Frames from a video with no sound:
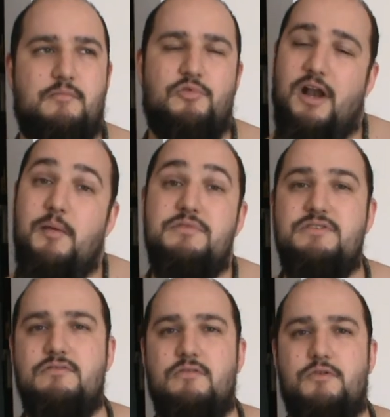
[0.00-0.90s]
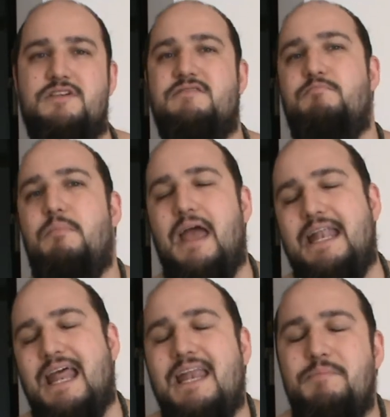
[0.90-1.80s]
perhaps,
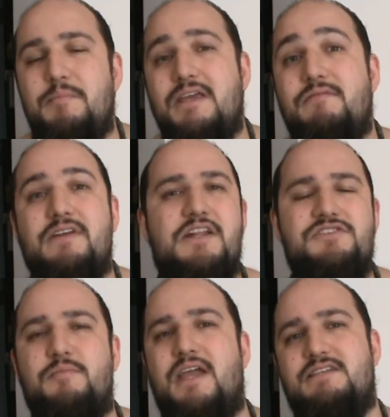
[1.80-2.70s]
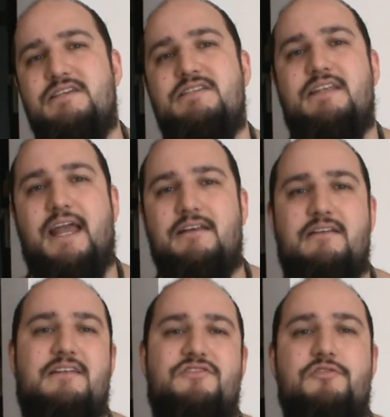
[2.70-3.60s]
and maybe even in some cases stagnant.
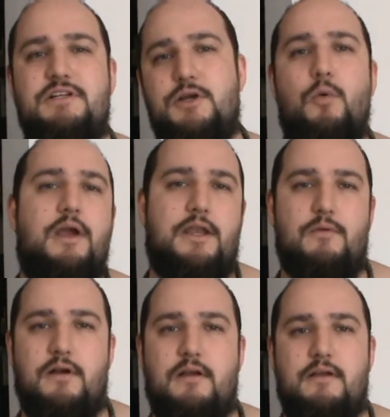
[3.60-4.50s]
It's not really going anywhere.